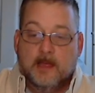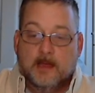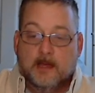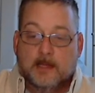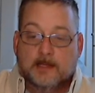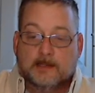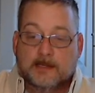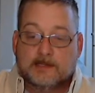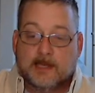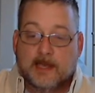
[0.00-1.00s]

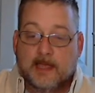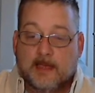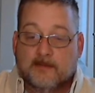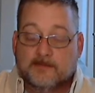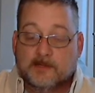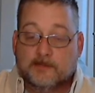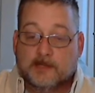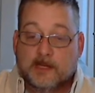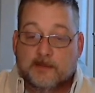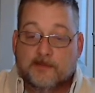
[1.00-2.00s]
unless I have some
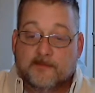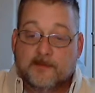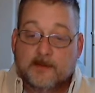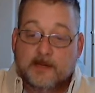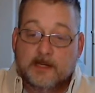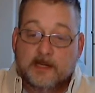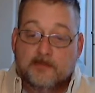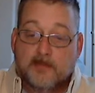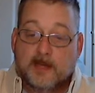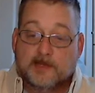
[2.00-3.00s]
type of
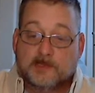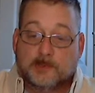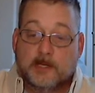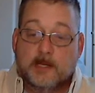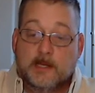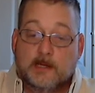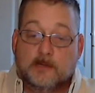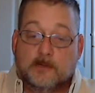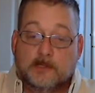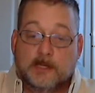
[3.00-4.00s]
ministry
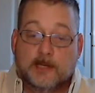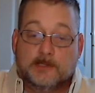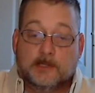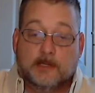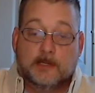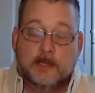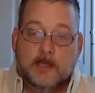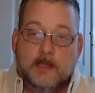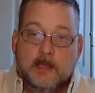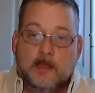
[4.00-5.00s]
credentialing.
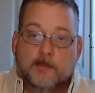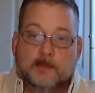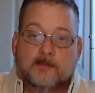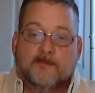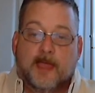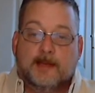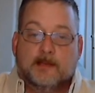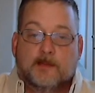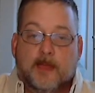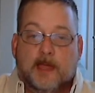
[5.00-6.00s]
But the fact
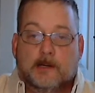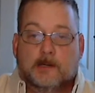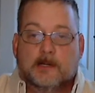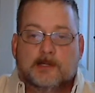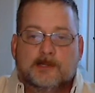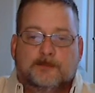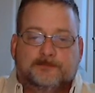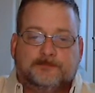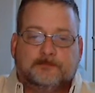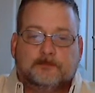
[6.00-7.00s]
of the matter is
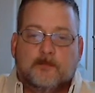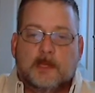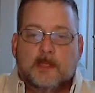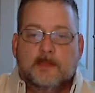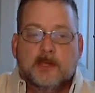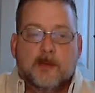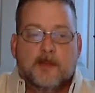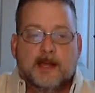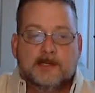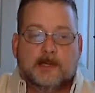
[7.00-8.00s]
that
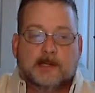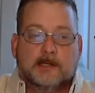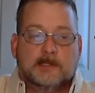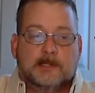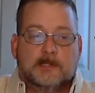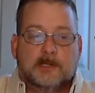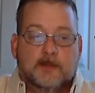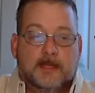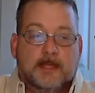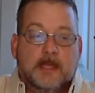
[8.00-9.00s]
nobody's going to listen to
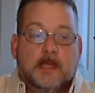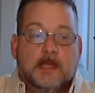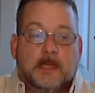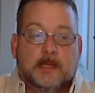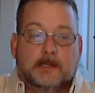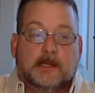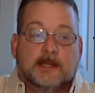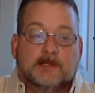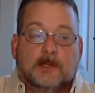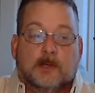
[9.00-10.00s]
me
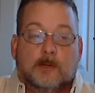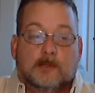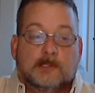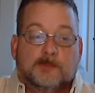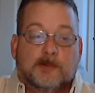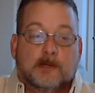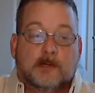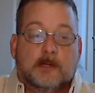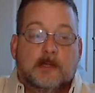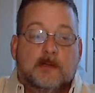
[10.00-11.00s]
unless the Holy
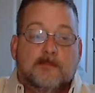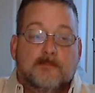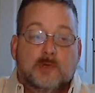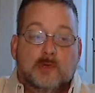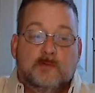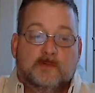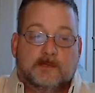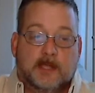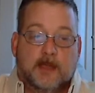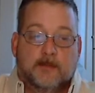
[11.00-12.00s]
Spirit
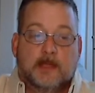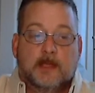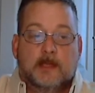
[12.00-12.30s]
moves them